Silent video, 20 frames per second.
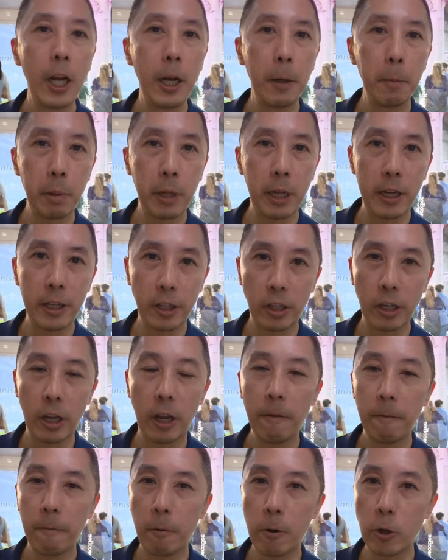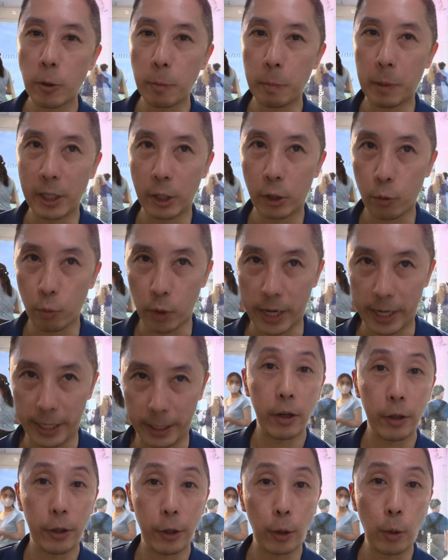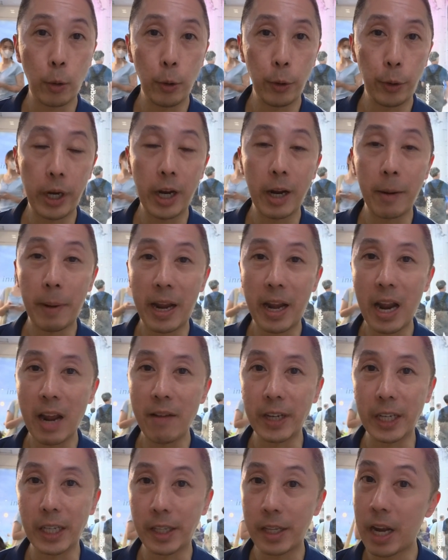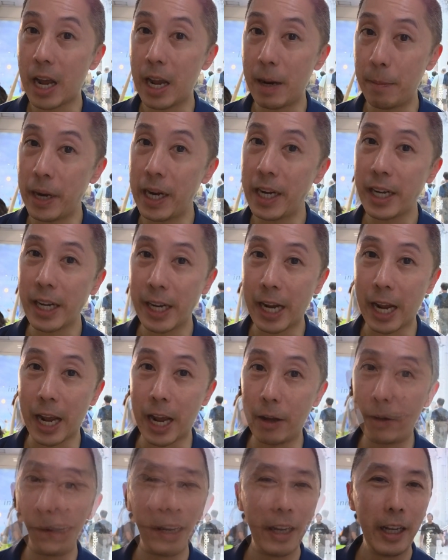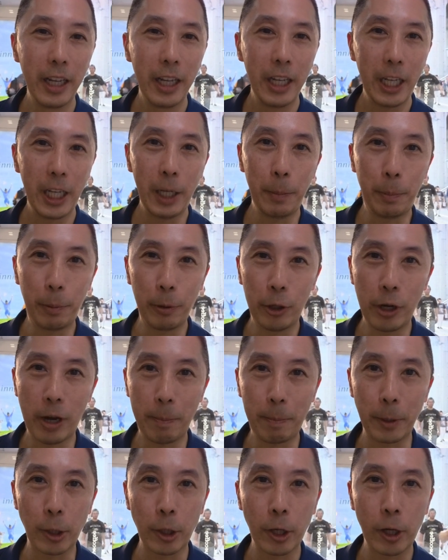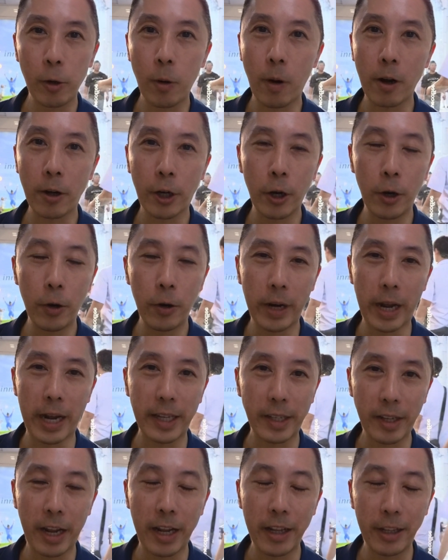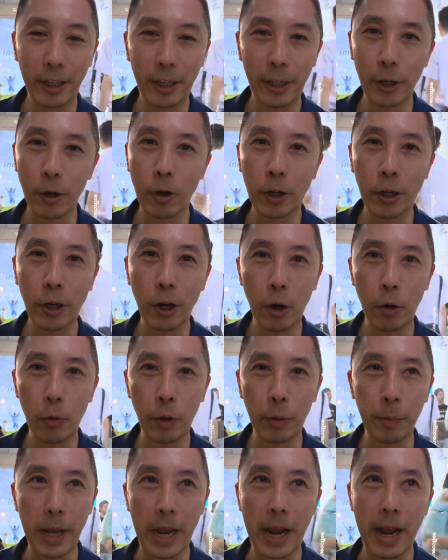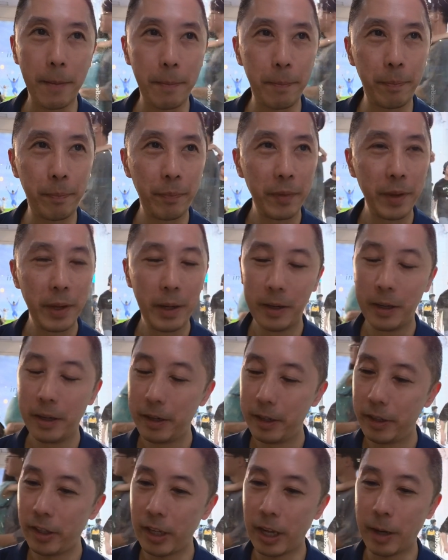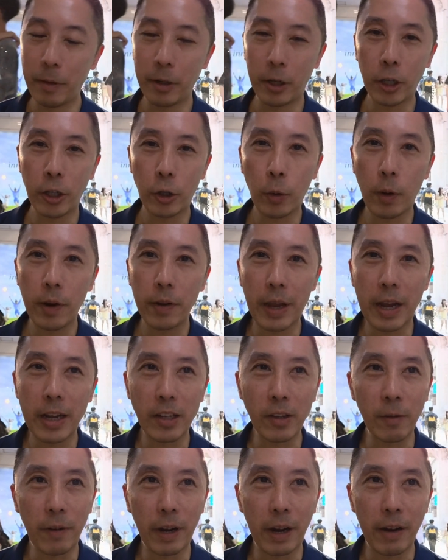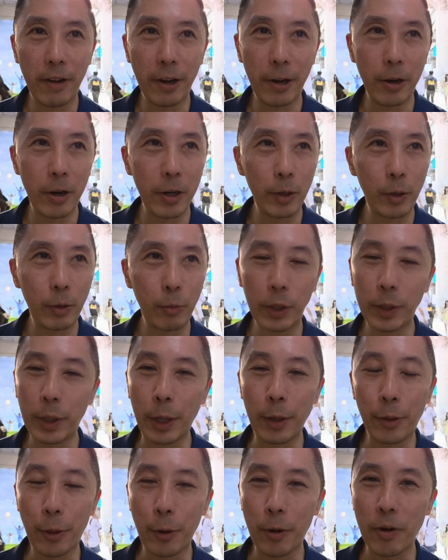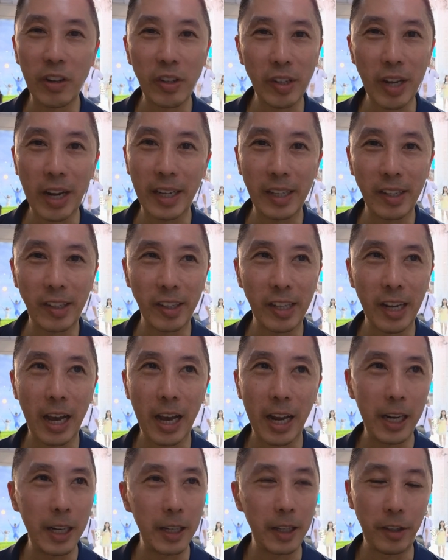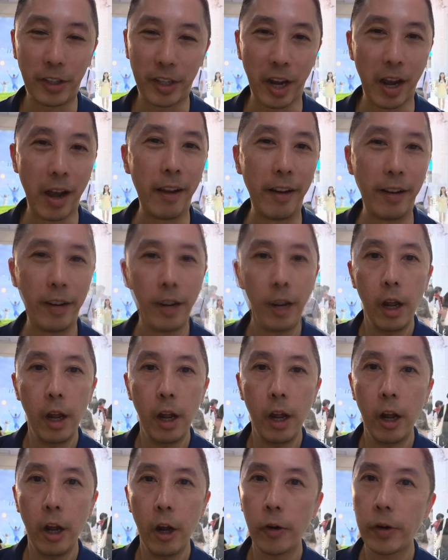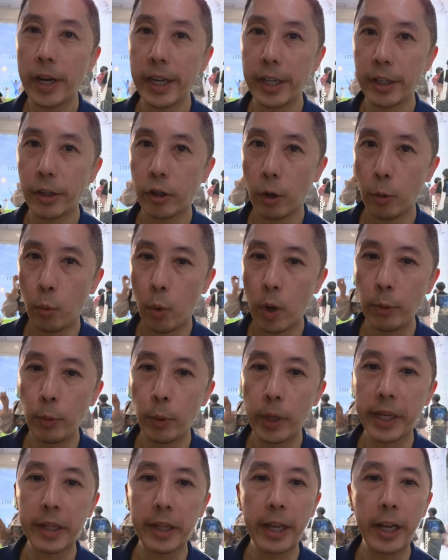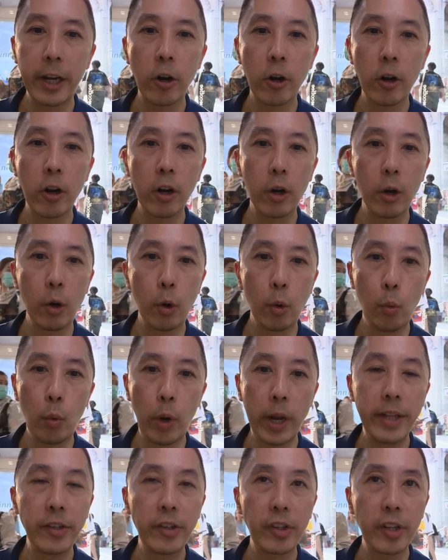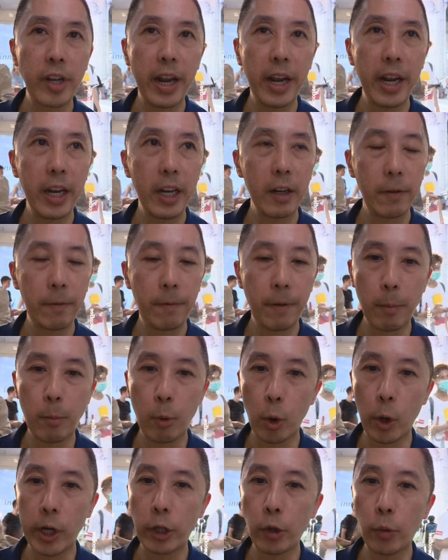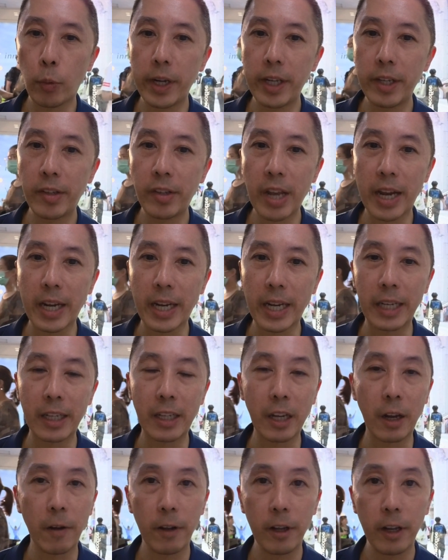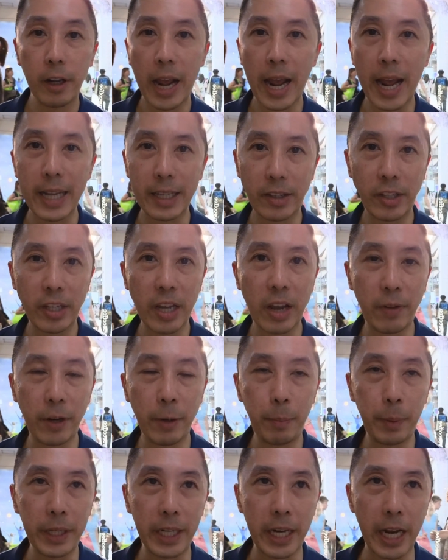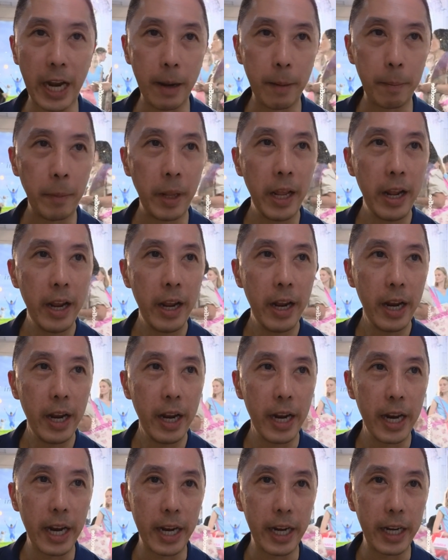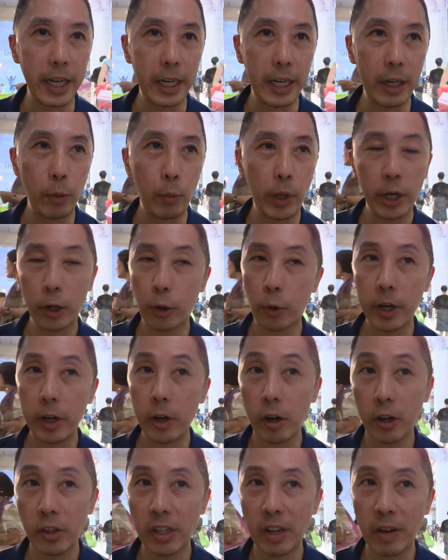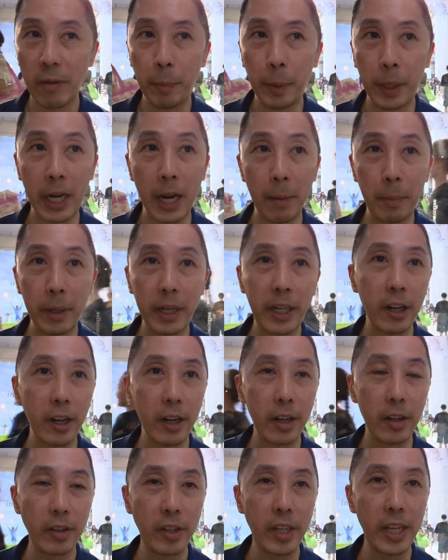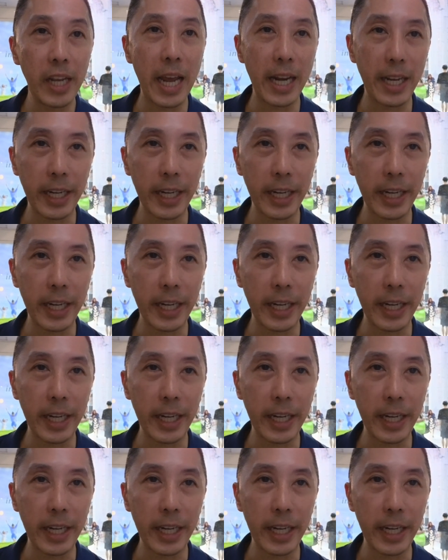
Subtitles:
plus first month's rent. The cool thing about having a Thai bank account, he pulled up his QR code. I scanned the QR code with the app, sent him to 12,500. Within 30 seconds, he got it, done. Okay, so 1 week later, Wednesday, February 22nd at 7 p.m. And we agreed on 7 p.m. because he had to